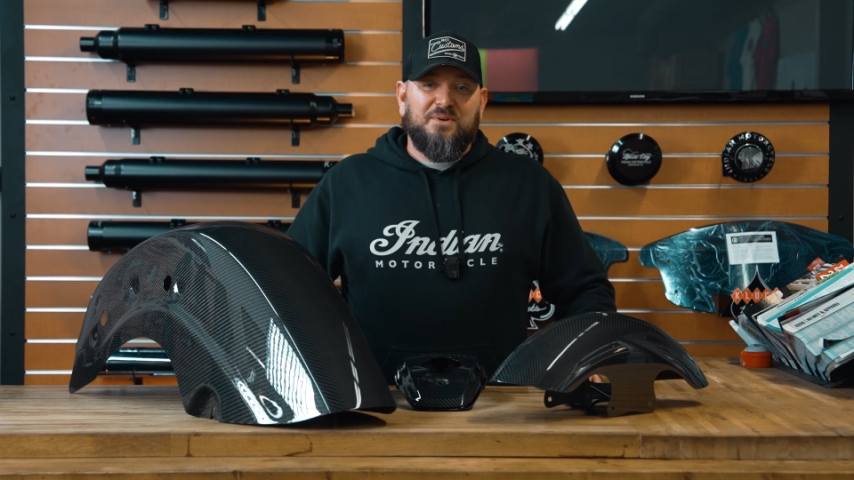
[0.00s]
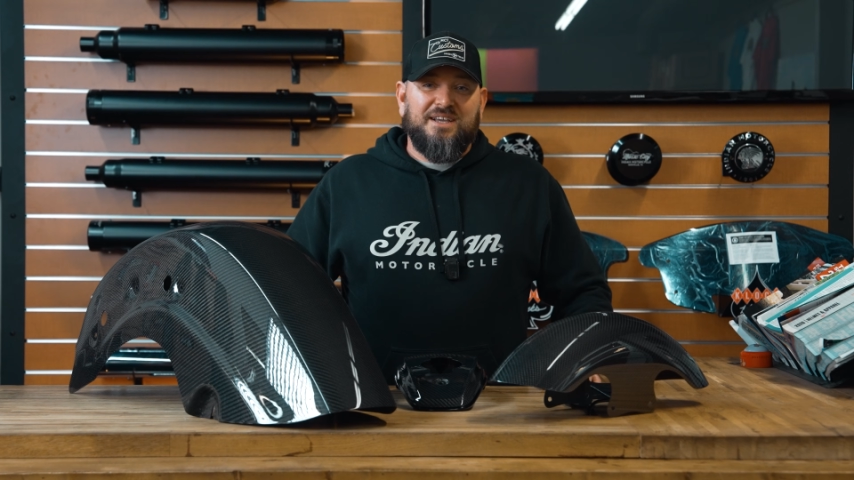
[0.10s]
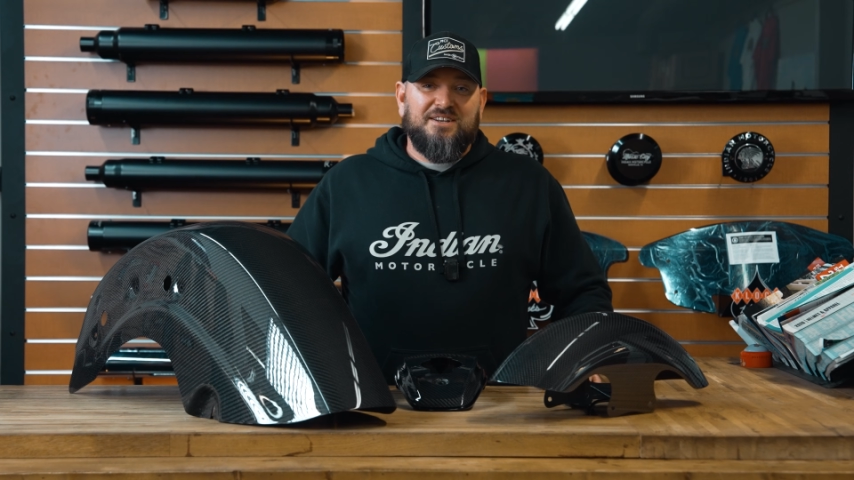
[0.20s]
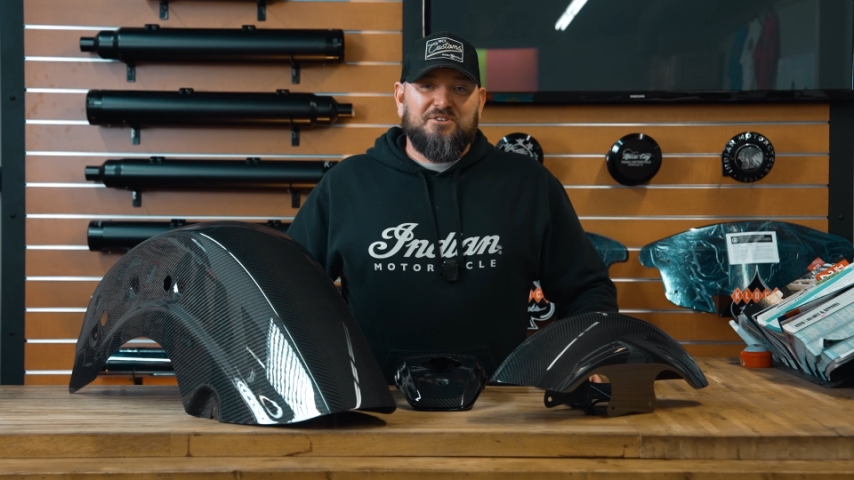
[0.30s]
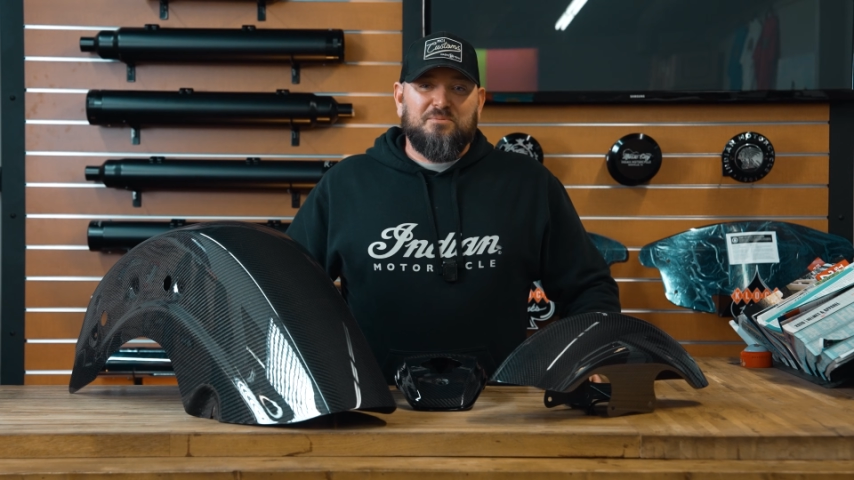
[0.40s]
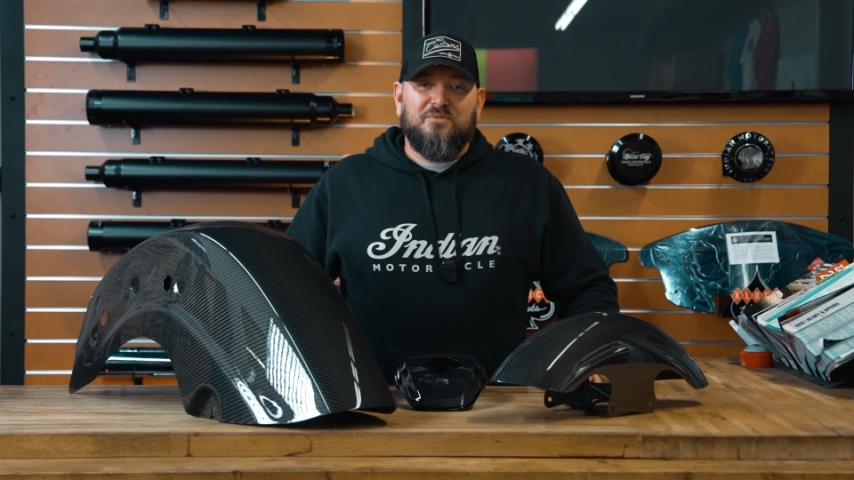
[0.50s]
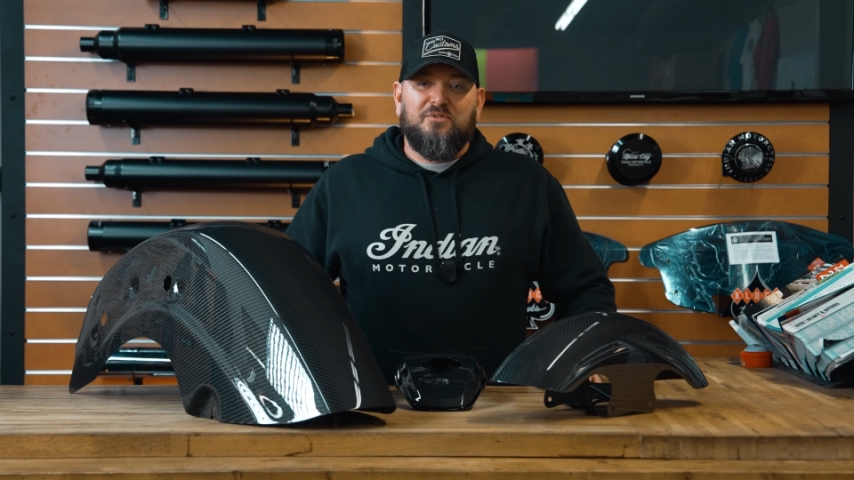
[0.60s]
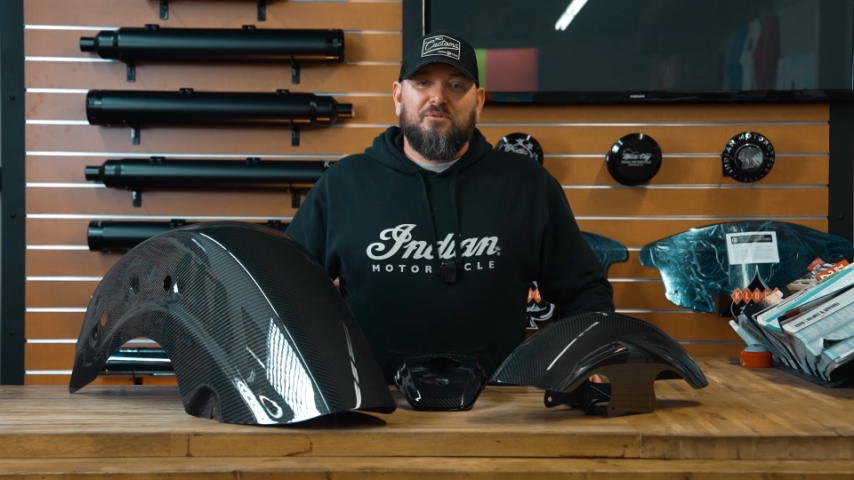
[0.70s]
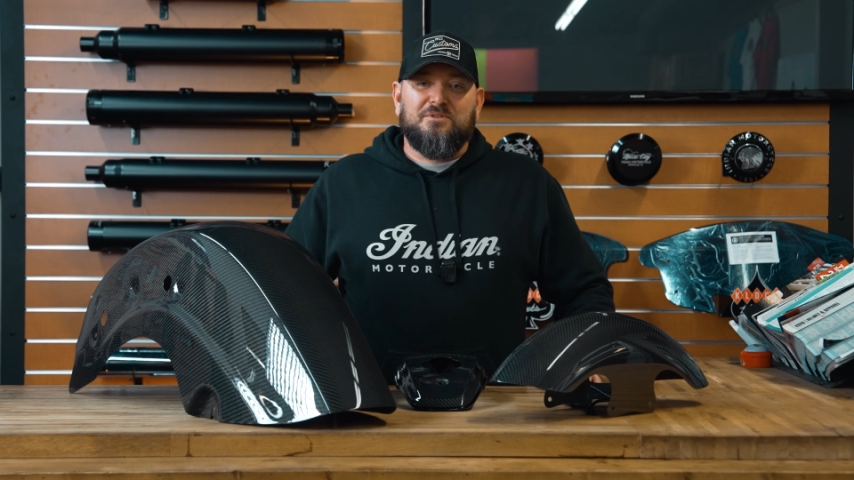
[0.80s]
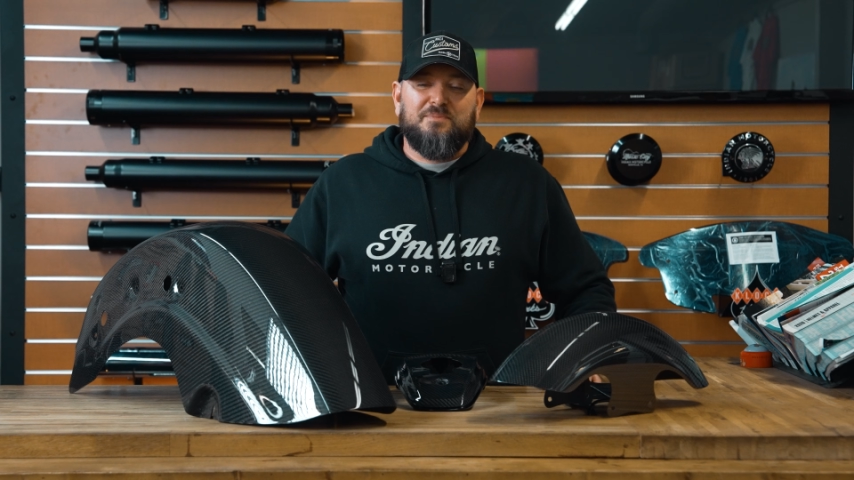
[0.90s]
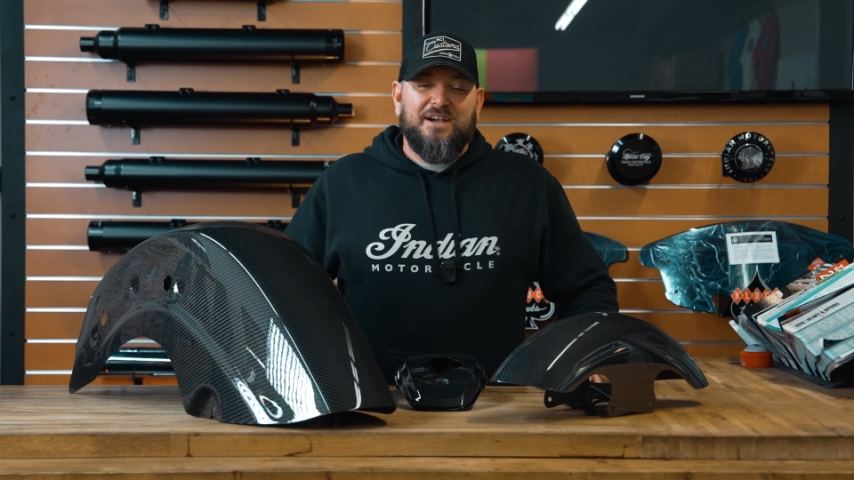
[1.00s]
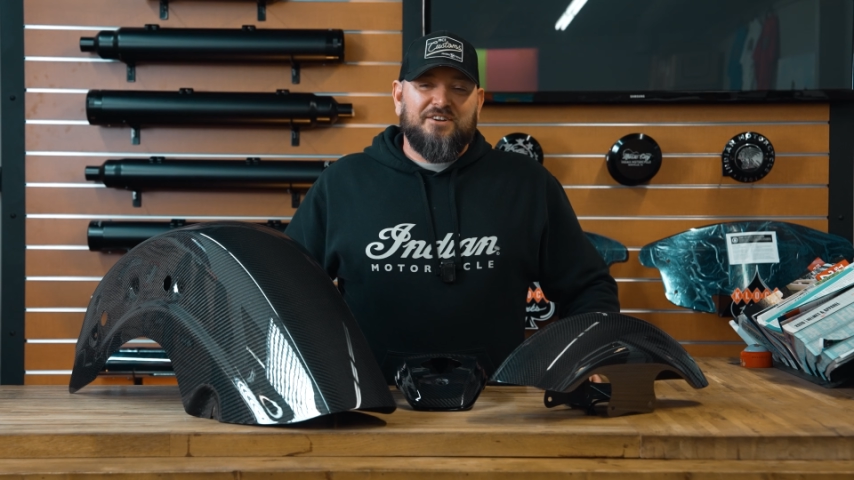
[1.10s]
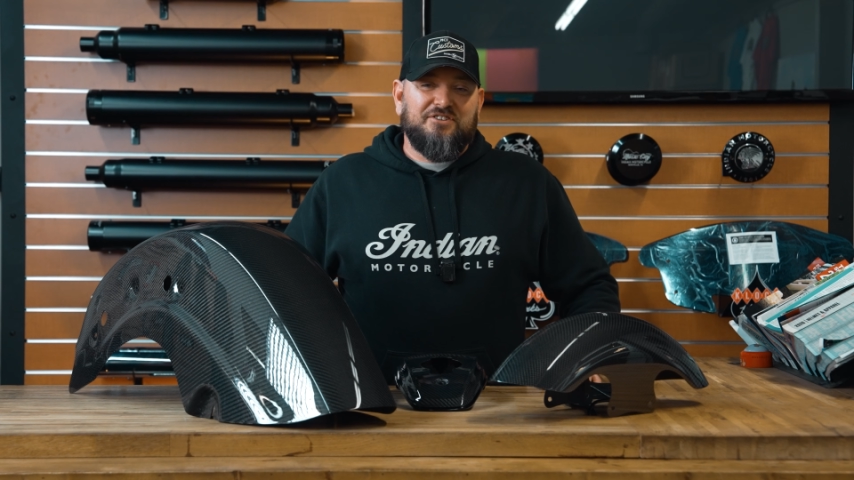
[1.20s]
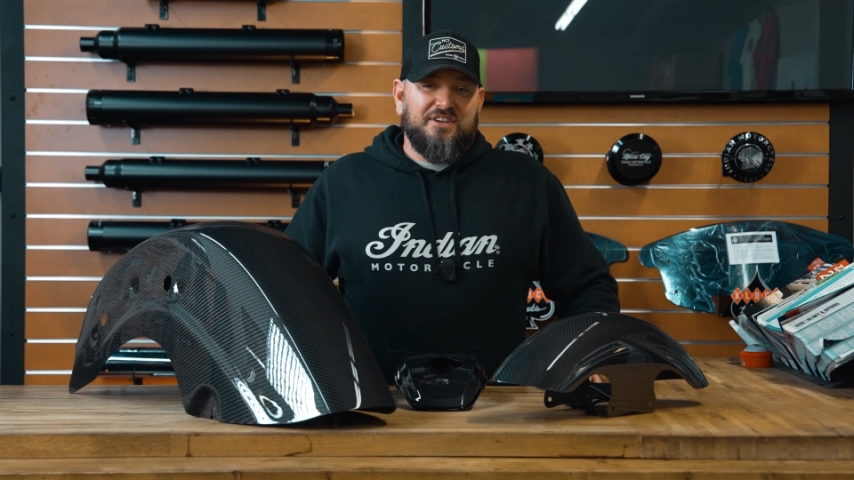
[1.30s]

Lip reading: weight on your performance bagger,